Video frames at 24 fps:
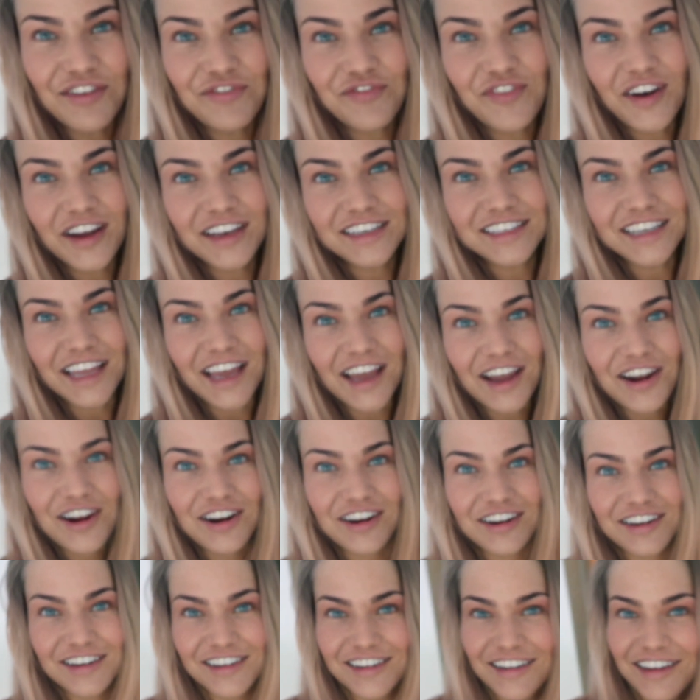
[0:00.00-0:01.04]
If I
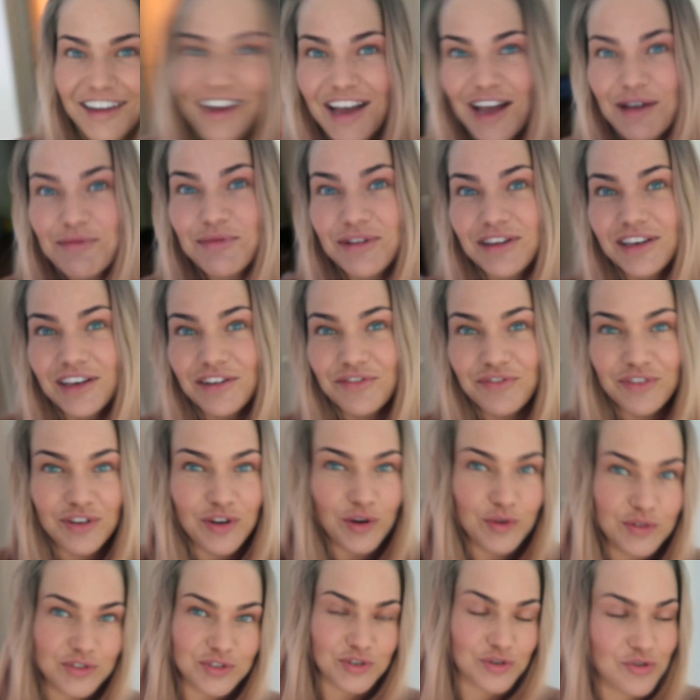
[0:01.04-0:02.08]
dare. I mean, if it
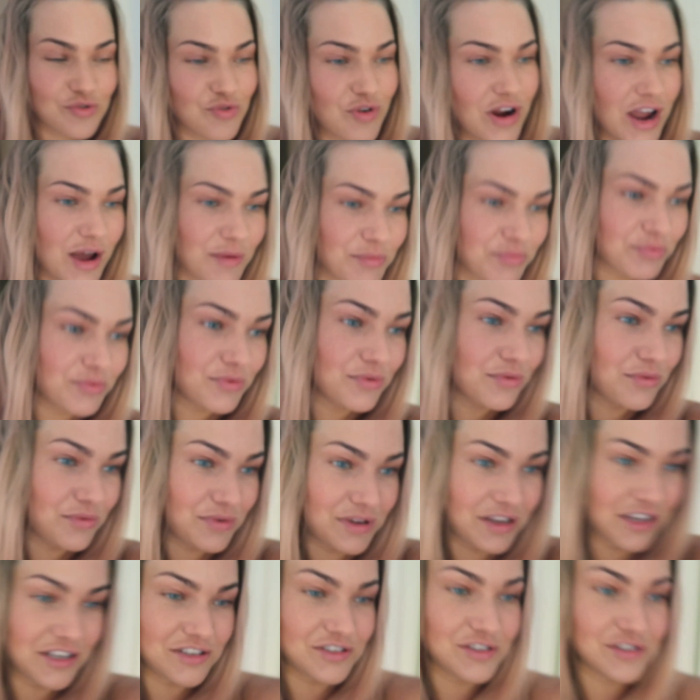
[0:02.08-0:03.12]
goes to crap,
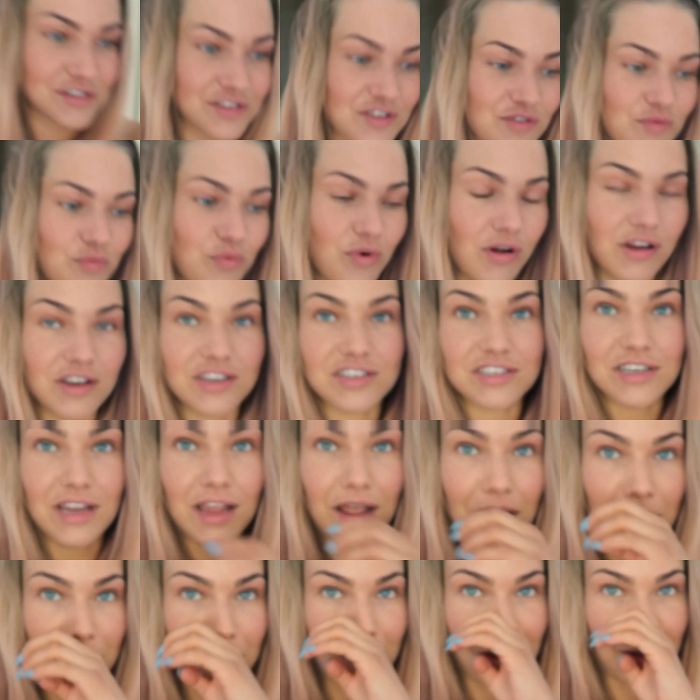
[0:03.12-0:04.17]
it's just to wash the
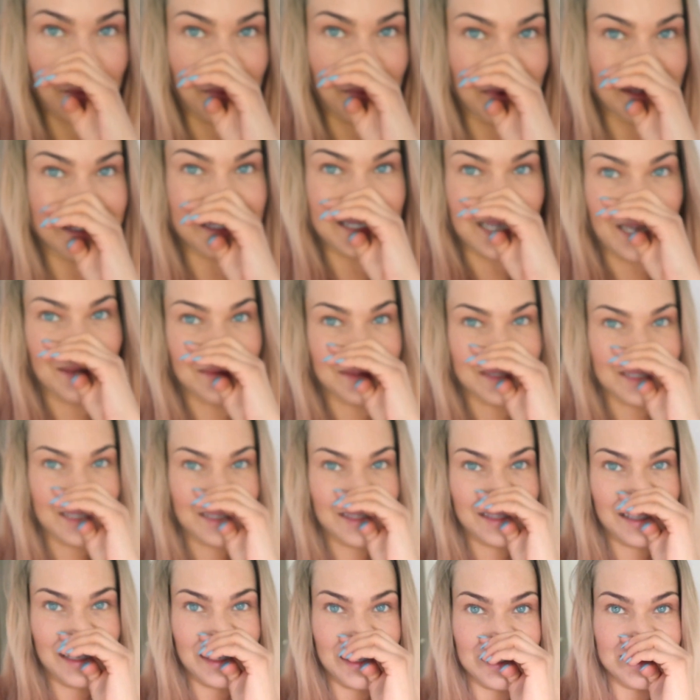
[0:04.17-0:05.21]
hair a couple of times and
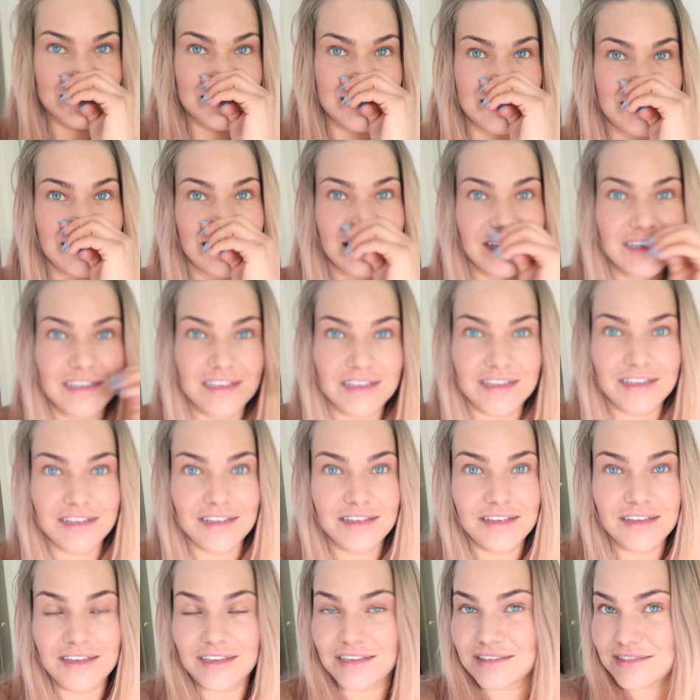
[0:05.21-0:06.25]
I think it's
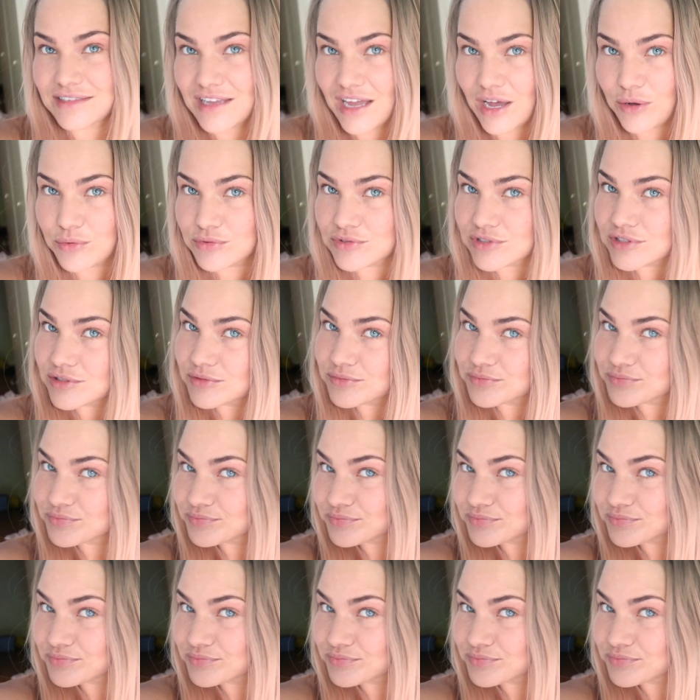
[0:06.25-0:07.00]
out.